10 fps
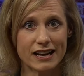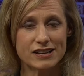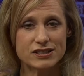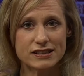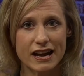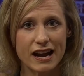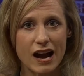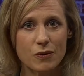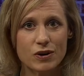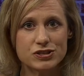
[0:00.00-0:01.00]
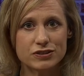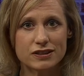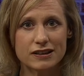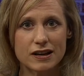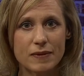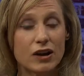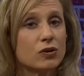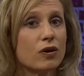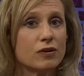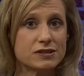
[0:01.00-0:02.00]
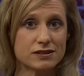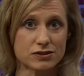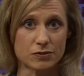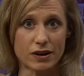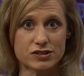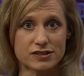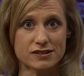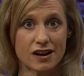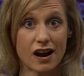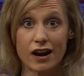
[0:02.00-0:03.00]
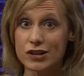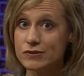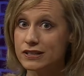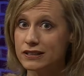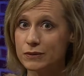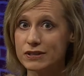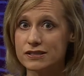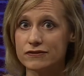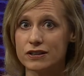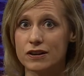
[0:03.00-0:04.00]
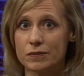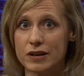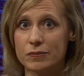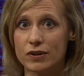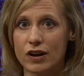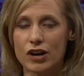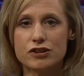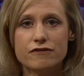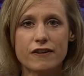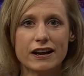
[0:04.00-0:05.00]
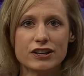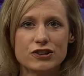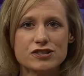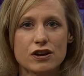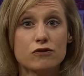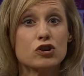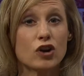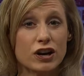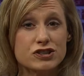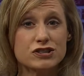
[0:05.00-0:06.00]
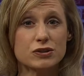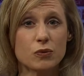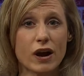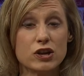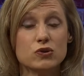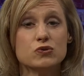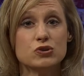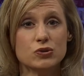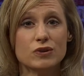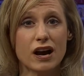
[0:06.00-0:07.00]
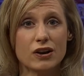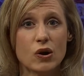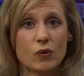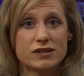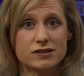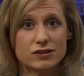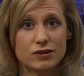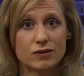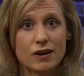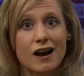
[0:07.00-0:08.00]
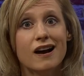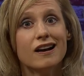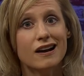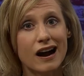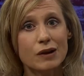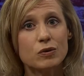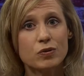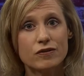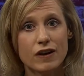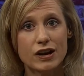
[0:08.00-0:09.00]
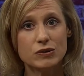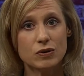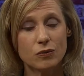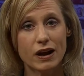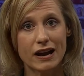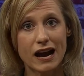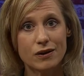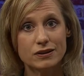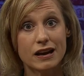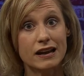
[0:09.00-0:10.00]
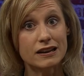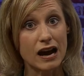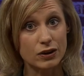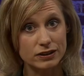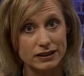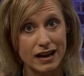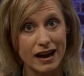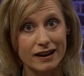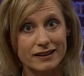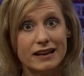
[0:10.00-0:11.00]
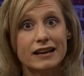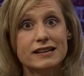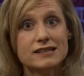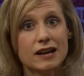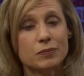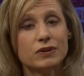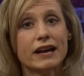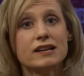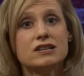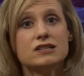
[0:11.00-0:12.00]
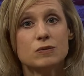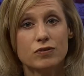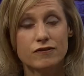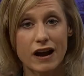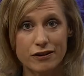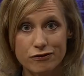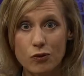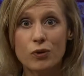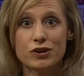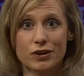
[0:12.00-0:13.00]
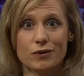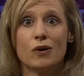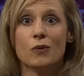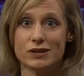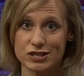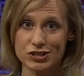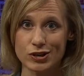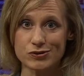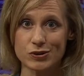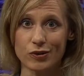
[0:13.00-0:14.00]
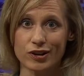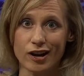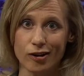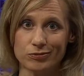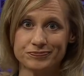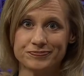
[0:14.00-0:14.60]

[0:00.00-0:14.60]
And today I want you to think about your own situations. Are you dealing with difficult people? Are you finding yourself crunched in a way you do not know what to do? God will provide you a way out, and not only that, He's got a plan to provide for you once He shows you where to go.